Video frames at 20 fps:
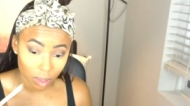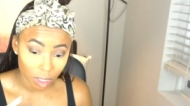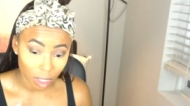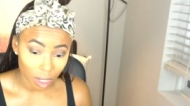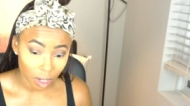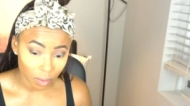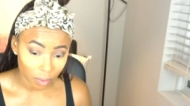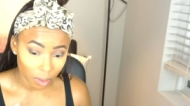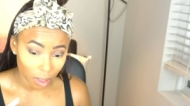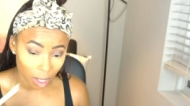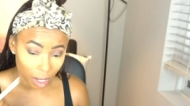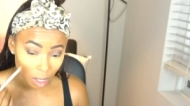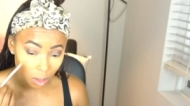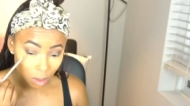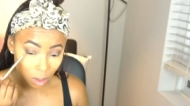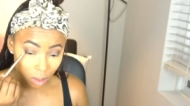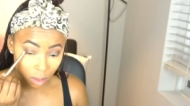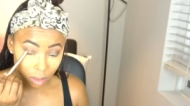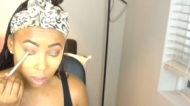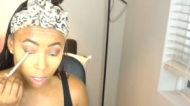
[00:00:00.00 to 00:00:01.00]
a thing for like a
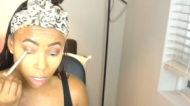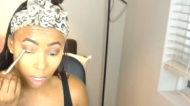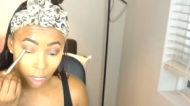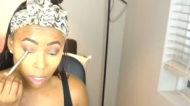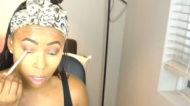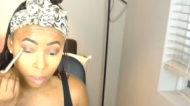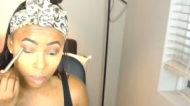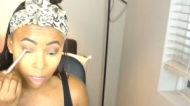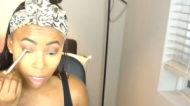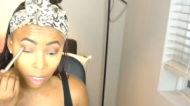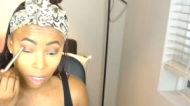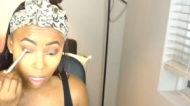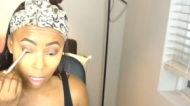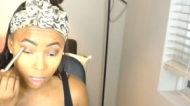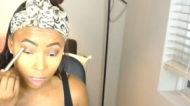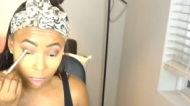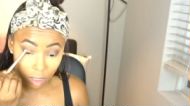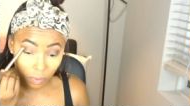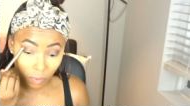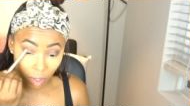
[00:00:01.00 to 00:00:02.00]
long time and then they
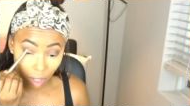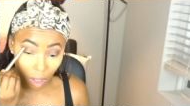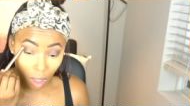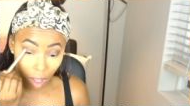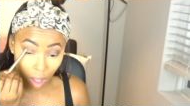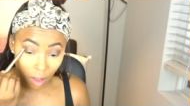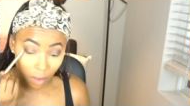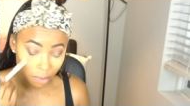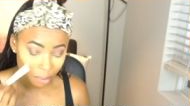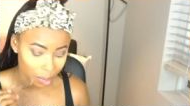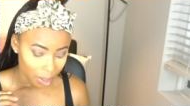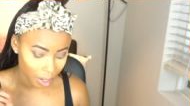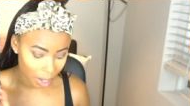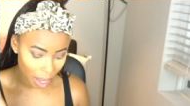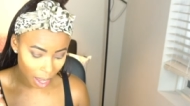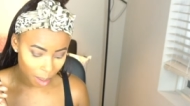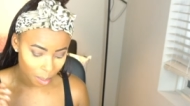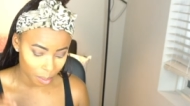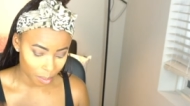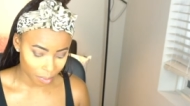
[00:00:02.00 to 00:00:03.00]
just fell off. But
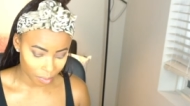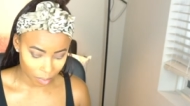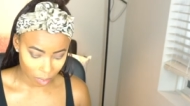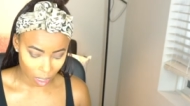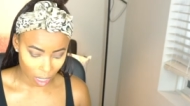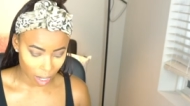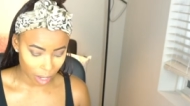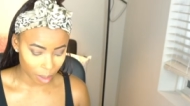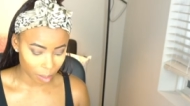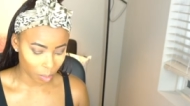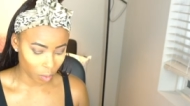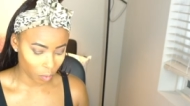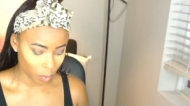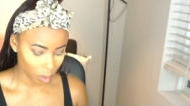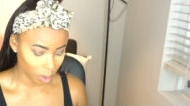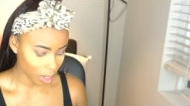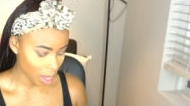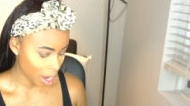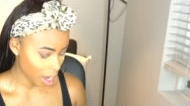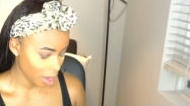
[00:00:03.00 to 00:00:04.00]
I, like
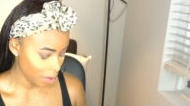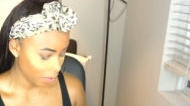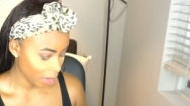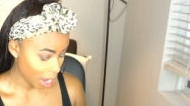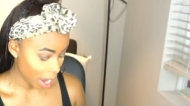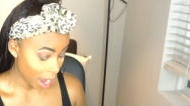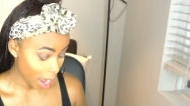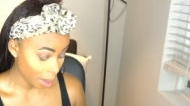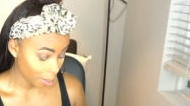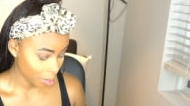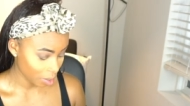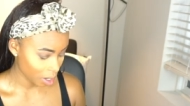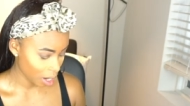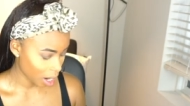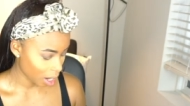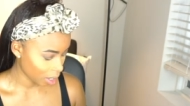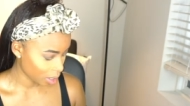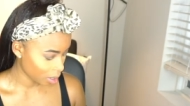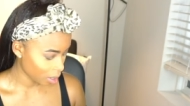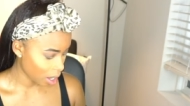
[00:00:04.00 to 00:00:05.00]
before that even happened,
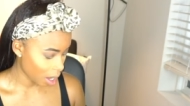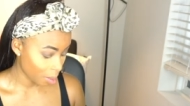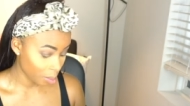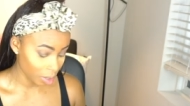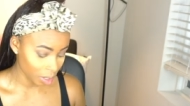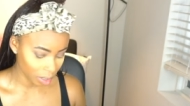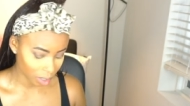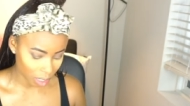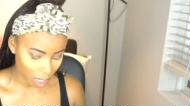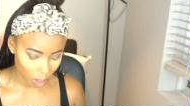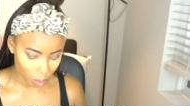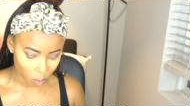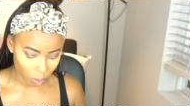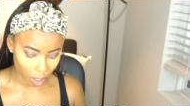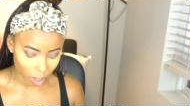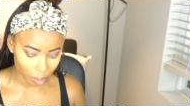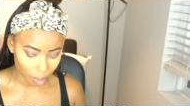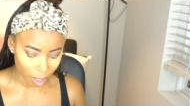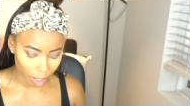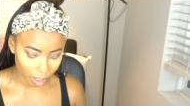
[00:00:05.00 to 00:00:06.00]
I, I didn't stop
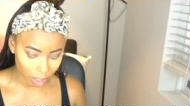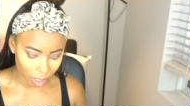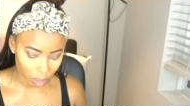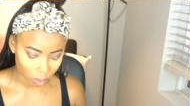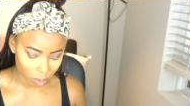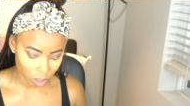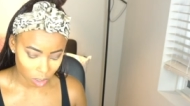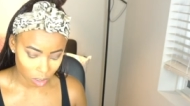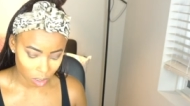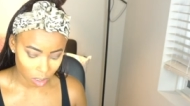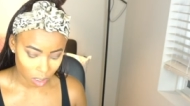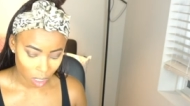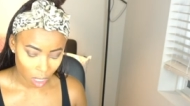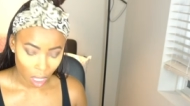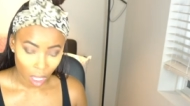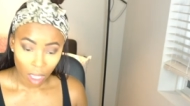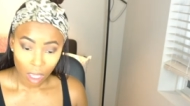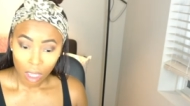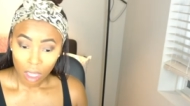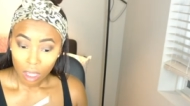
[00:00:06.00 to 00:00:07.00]
wearing mine. It was just
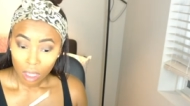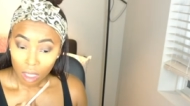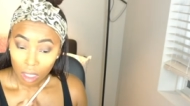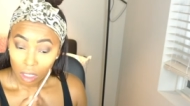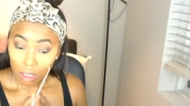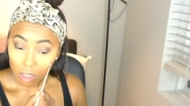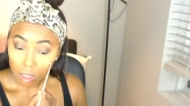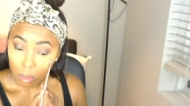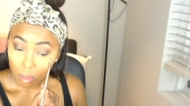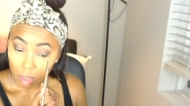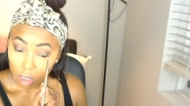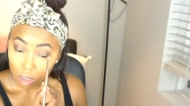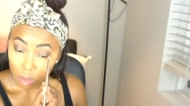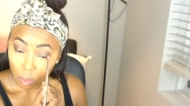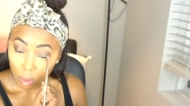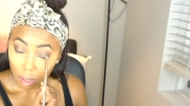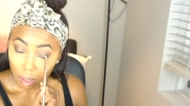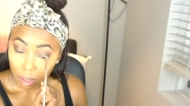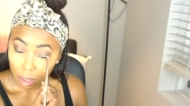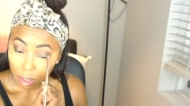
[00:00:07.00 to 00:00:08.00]
too much
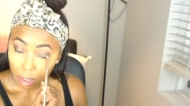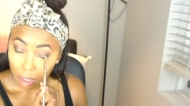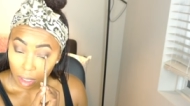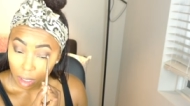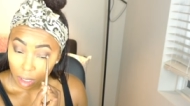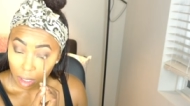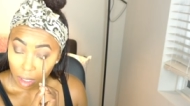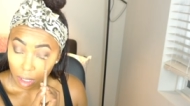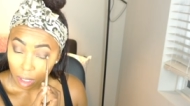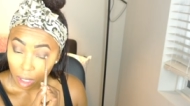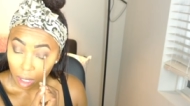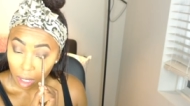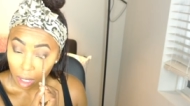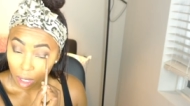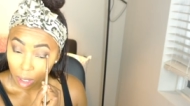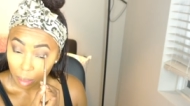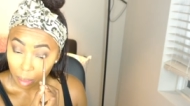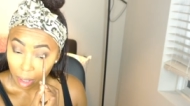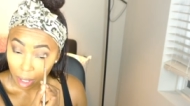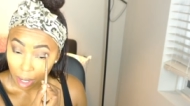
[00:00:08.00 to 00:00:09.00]
work.
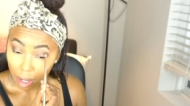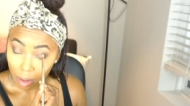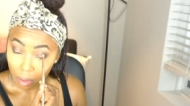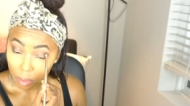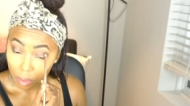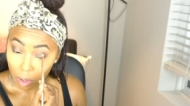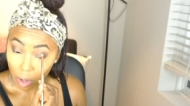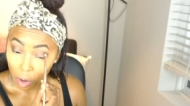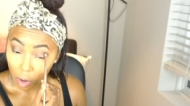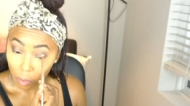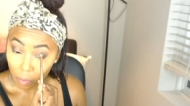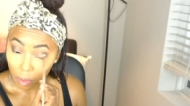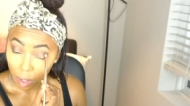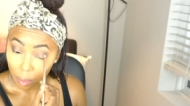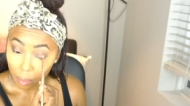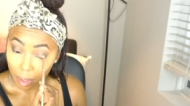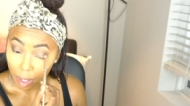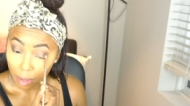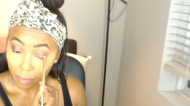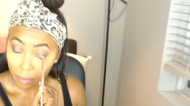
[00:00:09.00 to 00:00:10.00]
Um, and I don't know if I
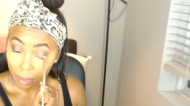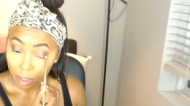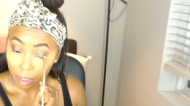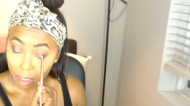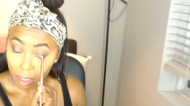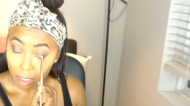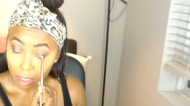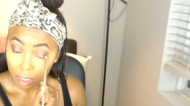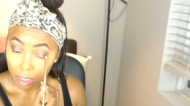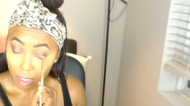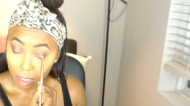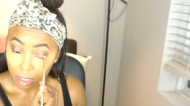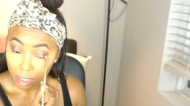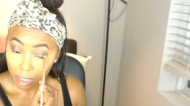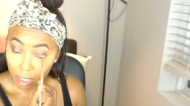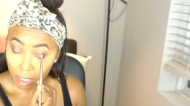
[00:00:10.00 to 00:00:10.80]
will ever get it done